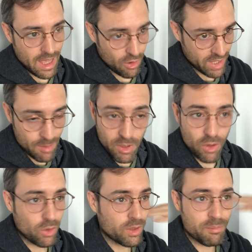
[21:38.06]

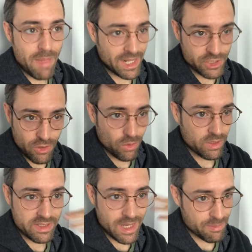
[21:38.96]
alchemical,
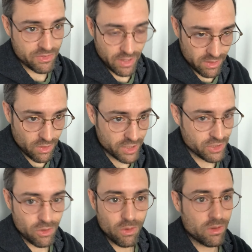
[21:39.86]
magical, depth
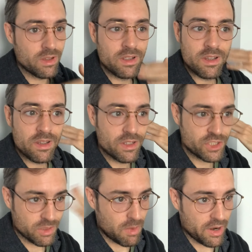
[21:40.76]
psychological,
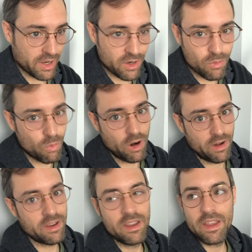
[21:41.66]
shamanic
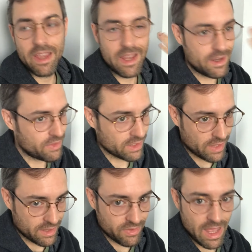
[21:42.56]
work. Anything
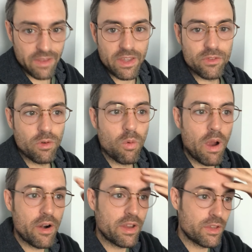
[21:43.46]
like that that's
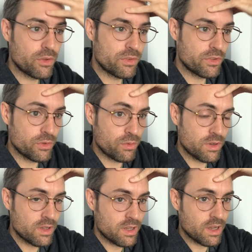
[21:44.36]
requiring you to,
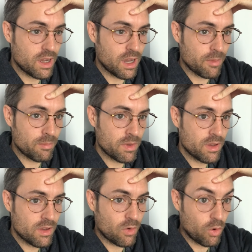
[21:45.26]

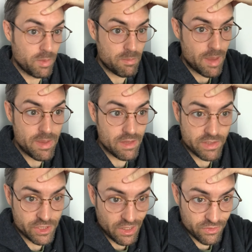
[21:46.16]
or maybe even
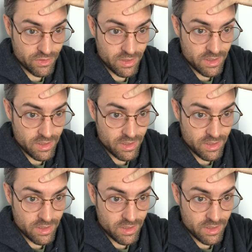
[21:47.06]
just,